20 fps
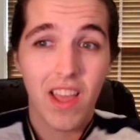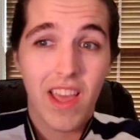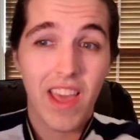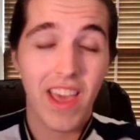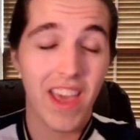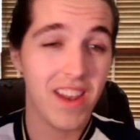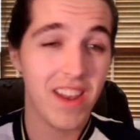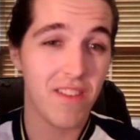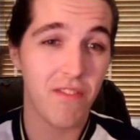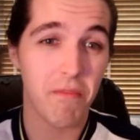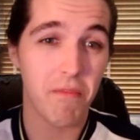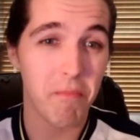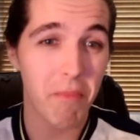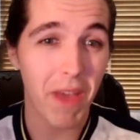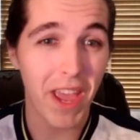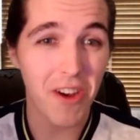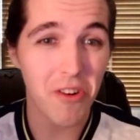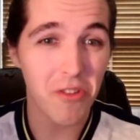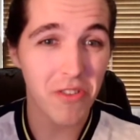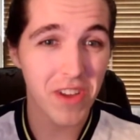And if
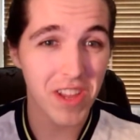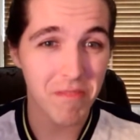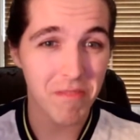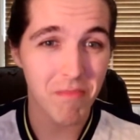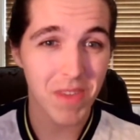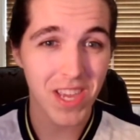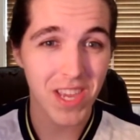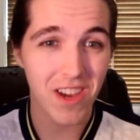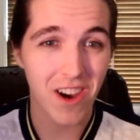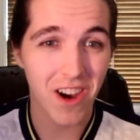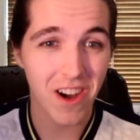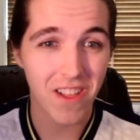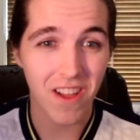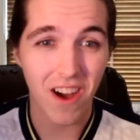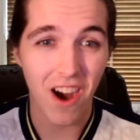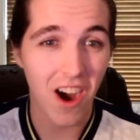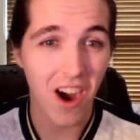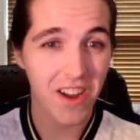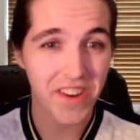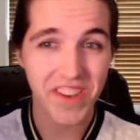Bale can be
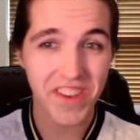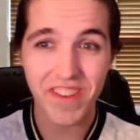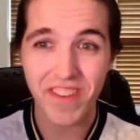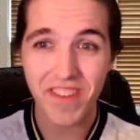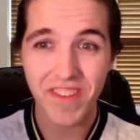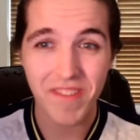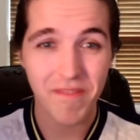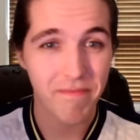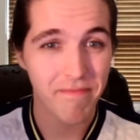on it,